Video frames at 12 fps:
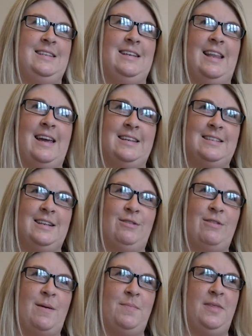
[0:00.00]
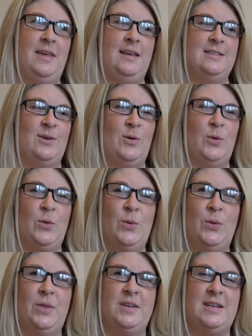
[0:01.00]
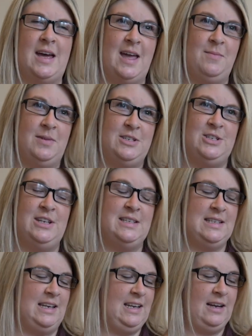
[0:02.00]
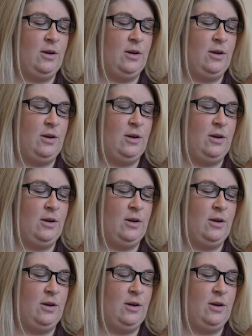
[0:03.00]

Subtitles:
she likes to grab things all the time and she isn't in